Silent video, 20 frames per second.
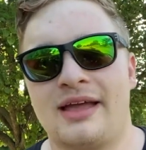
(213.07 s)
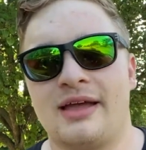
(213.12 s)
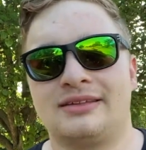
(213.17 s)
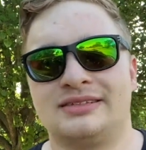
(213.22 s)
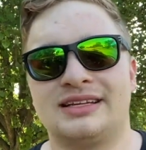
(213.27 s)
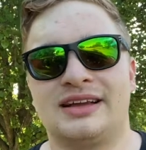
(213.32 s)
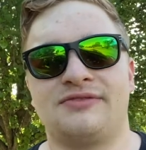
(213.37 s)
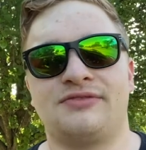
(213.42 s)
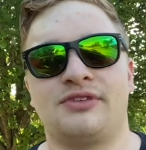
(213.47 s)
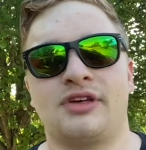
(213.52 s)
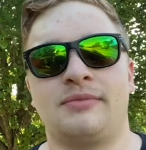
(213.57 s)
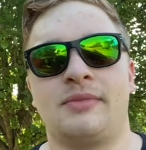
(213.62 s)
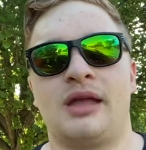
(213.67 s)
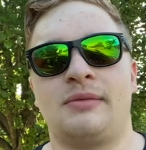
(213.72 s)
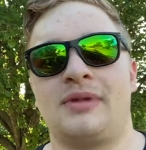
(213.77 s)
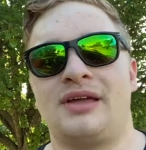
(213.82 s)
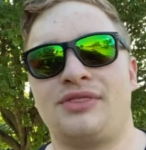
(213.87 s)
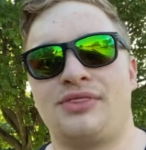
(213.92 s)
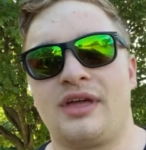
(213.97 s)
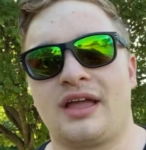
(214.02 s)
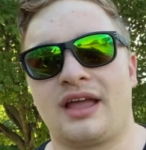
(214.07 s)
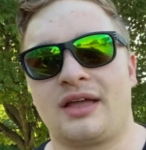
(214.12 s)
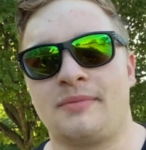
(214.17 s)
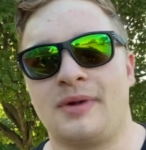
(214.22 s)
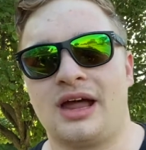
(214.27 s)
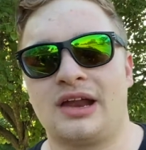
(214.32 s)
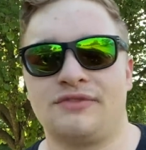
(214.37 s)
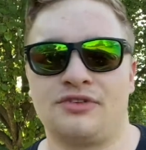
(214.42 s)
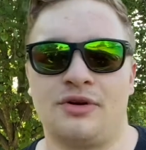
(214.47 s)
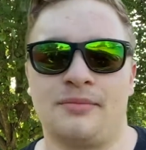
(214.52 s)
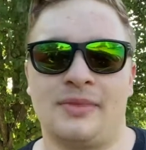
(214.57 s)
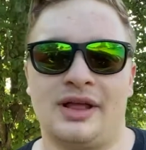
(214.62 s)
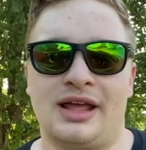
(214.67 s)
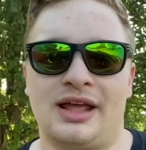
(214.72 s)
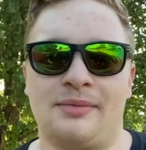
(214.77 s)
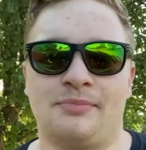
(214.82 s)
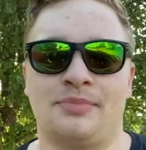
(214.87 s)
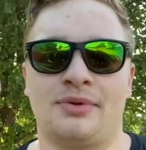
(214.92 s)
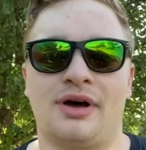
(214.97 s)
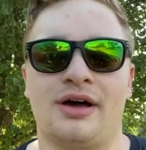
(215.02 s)
It definitely made me think about it for a
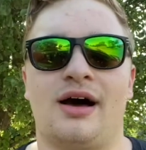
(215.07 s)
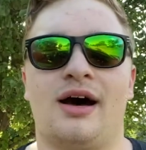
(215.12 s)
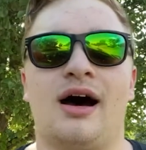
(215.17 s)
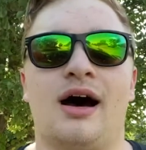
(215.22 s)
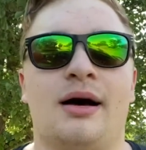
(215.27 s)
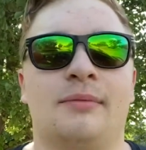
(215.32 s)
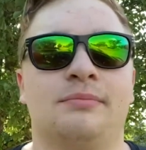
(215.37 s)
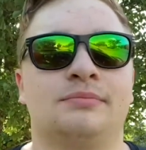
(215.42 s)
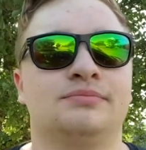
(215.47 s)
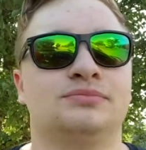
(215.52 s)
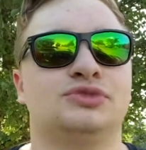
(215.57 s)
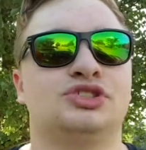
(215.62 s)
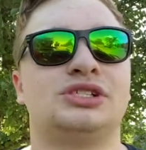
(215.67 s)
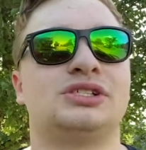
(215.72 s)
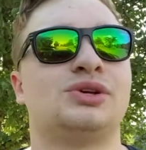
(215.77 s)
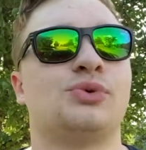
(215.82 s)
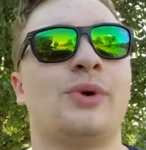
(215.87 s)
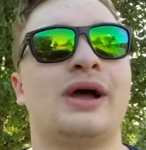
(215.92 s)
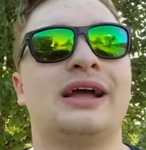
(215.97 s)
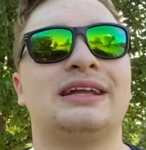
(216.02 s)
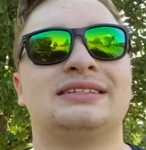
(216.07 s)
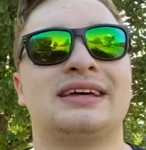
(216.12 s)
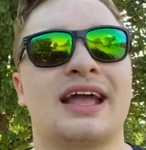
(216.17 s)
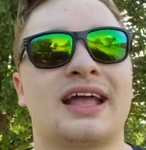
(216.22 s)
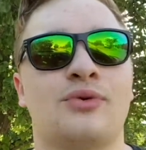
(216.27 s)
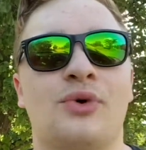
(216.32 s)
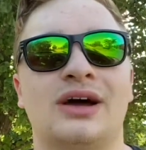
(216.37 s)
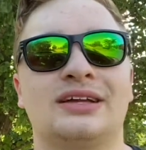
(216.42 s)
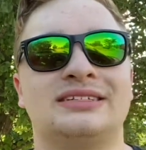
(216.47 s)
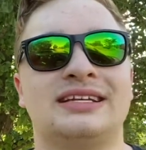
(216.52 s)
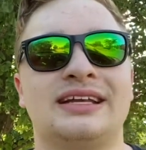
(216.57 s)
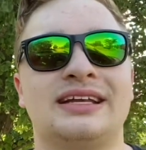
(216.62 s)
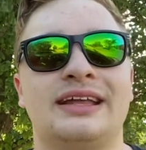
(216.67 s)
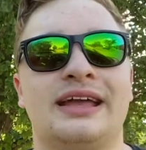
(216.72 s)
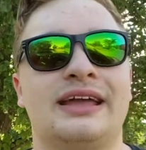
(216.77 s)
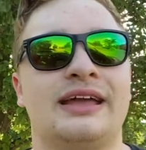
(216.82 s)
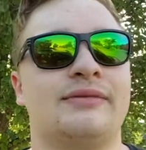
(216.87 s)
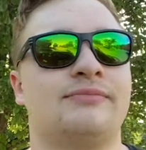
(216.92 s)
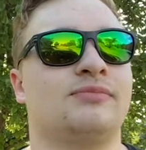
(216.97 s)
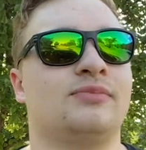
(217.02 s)
minute. But just the way Taika
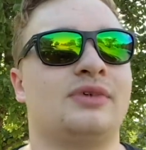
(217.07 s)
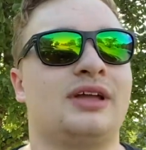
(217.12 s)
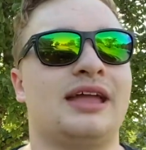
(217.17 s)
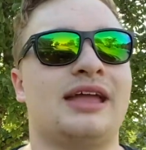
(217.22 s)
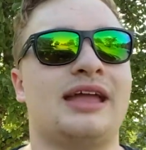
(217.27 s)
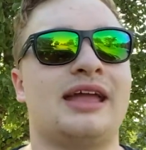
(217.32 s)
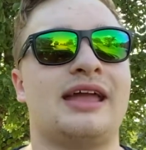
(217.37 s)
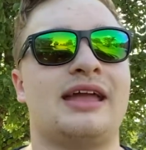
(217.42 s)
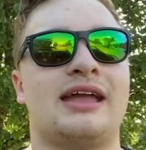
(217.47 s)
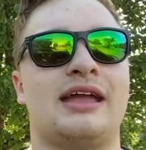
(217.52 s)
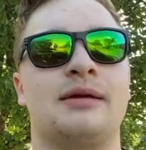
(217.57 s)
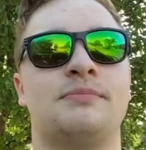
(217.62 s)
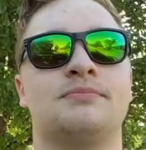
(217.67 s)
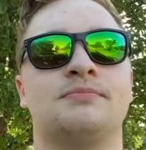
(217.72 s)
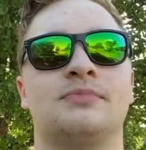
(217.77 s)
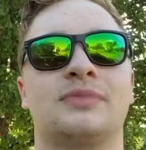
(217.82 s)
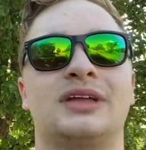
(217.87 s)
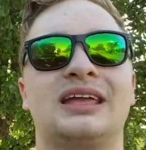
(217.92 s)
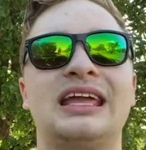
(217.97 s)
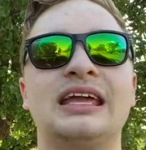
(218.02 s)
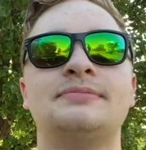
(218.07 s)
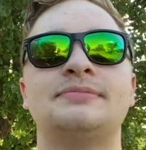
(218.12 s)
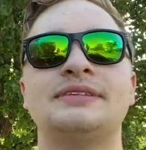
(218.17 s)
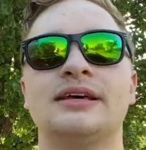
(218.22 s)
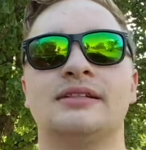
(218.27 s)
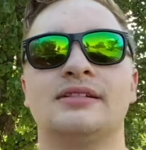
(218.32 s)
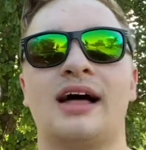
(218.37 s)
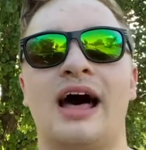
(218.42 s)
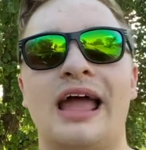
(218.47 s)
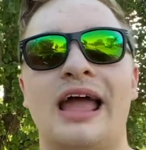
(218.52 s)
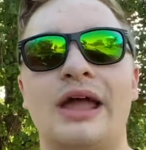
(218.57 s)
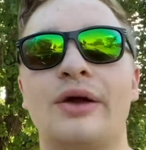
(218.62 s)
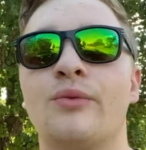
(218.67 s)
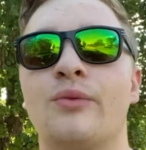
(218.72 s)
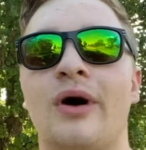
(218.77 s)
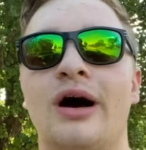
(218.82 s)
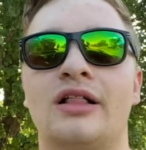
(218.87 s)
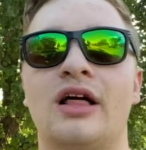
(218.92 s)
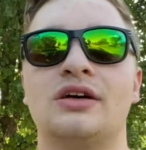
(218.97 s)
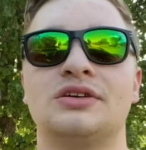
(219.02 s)
Waititi, he keeps it light
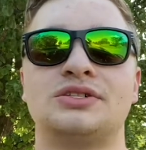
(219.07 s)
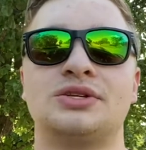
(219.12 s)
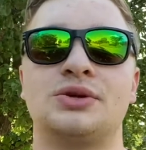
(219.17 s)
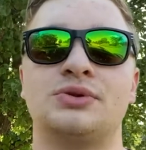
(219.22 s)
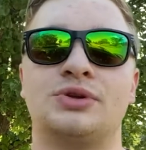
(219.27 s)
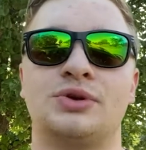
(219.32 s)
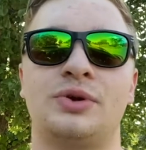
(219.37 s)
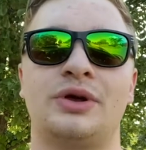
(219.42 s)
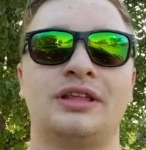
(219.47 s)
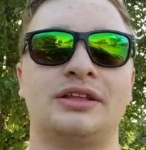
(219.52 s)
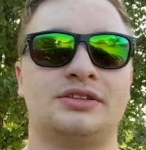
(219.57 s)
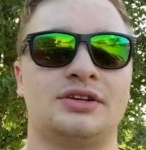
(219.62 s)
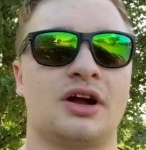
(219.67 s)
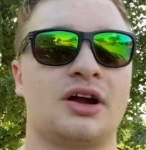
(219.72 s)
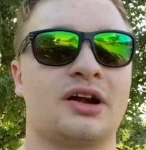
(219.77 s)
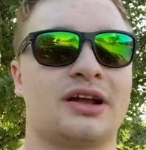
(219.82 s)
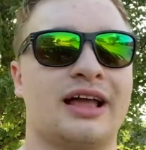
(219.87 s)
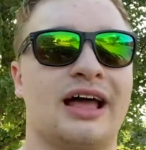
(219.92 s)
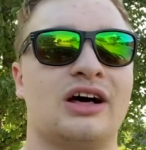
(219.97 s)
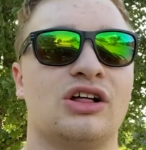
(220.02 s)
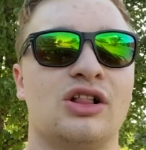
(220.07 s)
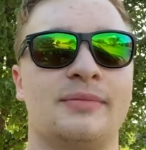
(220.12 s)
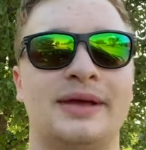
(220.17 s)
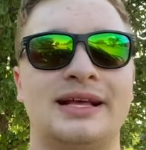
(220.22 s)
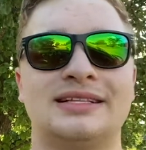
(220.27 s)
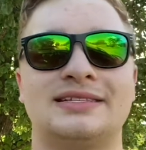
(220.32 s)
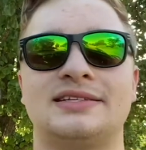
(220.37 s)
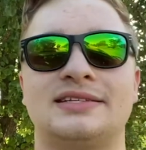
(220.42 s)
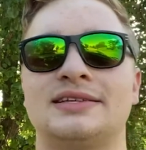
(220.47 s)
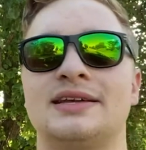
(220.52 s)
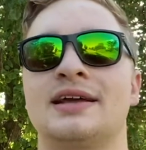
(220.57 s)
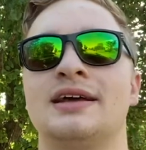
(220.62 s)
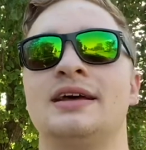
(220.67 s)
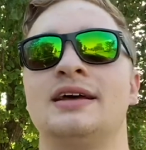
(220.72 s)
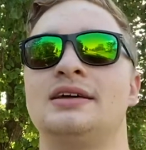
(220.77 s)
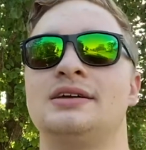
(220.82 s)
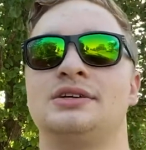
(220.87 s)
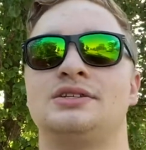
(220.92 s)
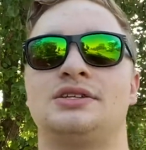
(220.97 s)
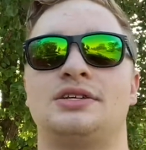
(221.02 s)
while also doing the dark elements,
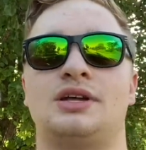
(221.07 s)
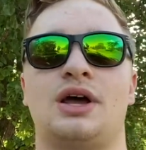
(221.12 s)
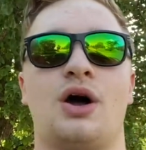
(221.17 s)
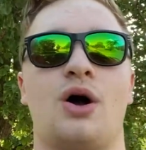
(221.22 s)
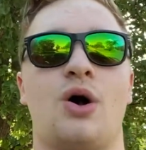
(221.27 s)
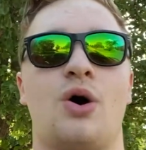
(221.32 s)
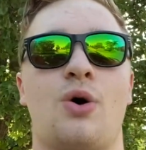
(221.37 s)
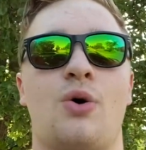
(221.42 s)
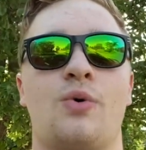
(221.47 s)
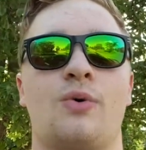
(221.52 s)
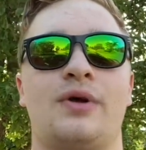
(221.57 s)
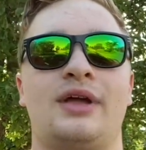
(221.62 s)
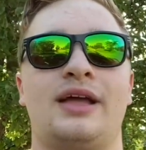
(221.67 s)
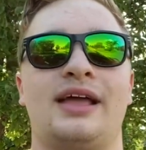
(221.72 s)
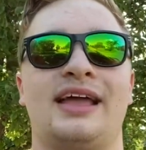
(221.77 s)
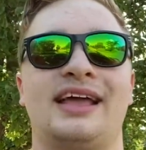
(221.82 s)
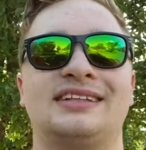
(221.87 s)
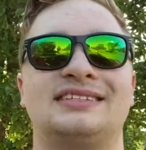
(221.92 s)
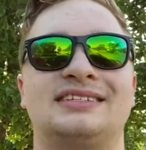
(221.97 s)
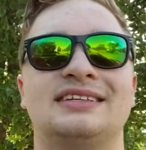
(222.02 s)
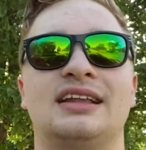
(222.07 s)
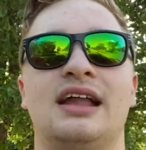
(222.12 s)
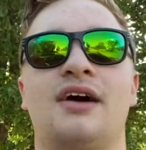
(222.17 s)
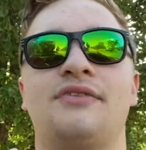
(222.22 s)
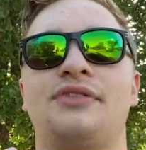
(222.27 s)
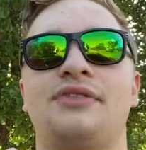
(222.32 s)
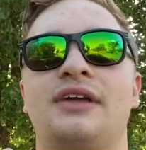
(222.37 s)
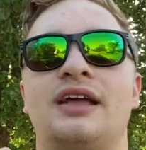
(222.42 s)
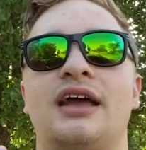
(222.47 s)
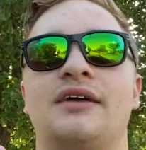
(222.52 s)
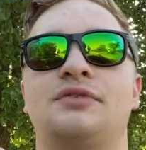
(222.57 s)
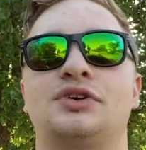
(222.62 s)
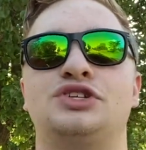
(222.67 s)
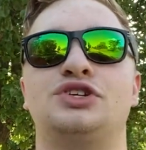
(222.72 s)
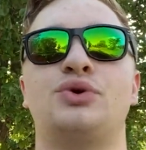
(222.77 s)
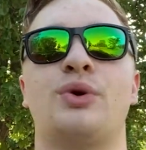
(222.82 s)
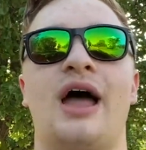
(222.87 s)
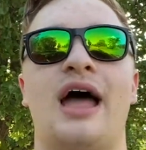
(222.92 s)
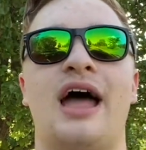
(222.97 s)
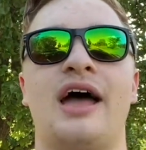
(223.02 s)
so it's nothing ever
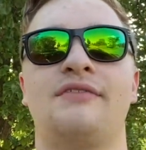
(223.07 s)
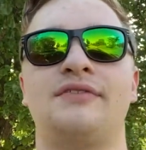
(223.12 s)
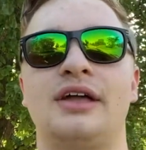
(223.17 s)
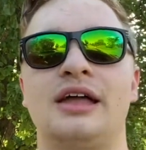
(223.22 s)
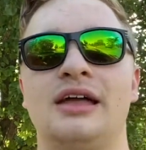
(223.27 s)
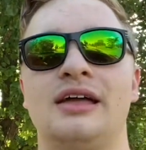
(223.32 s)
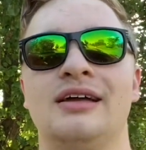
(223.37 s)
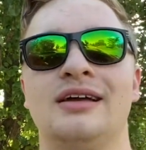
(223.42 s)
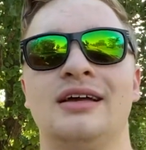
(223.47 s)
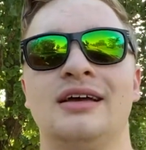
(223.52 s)
too heavy.